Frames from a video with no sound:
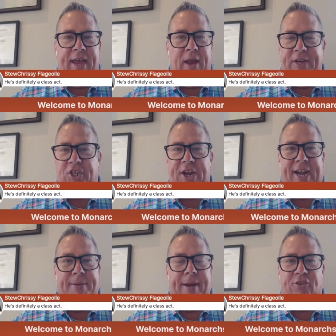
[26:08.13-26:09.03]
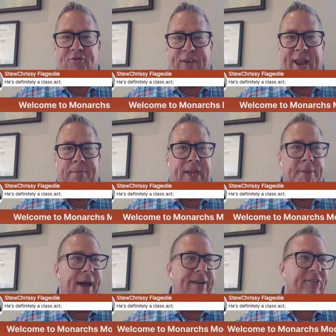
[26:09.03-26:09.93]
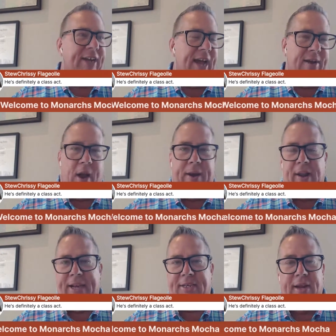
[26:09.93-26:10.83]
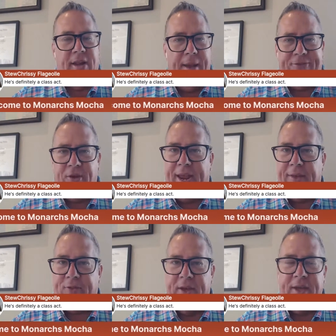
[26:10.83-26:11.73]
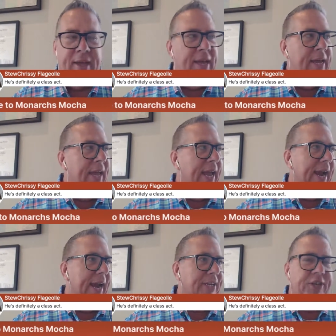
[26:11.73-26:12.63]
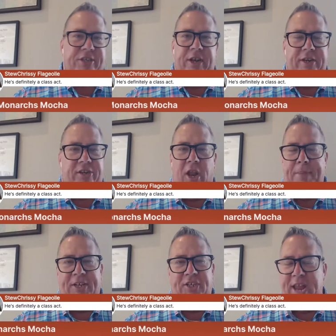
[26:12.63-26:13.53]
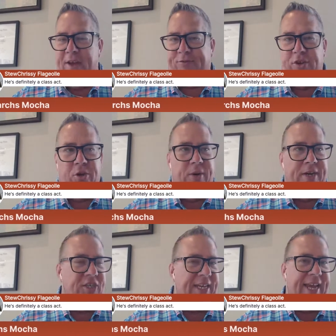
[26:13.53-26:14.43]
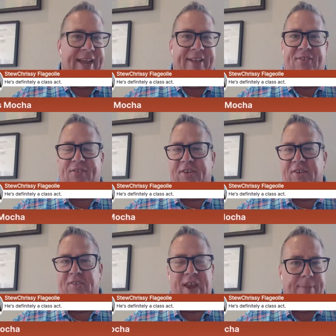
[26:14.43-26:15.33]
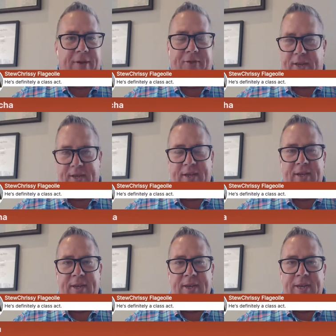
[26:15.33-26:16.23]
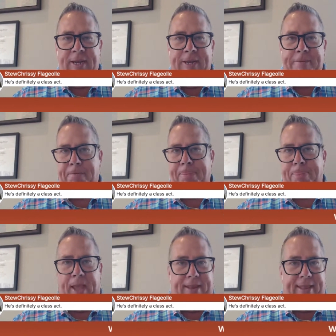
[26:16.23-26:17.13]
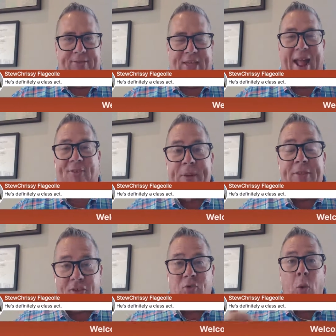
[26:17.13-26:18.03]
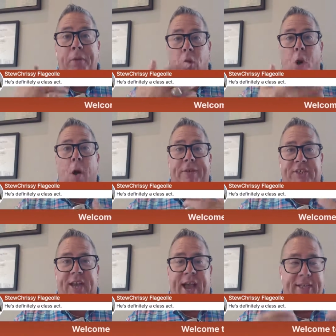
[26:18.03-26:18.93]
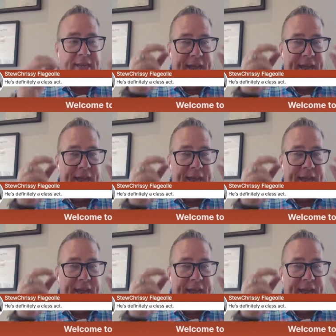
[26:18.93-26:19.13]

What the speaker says: And we chatted about his family, about his time, how he loves Olathe, and just talking about his nephew and his kids and just everything. And that's been the story with all these guys.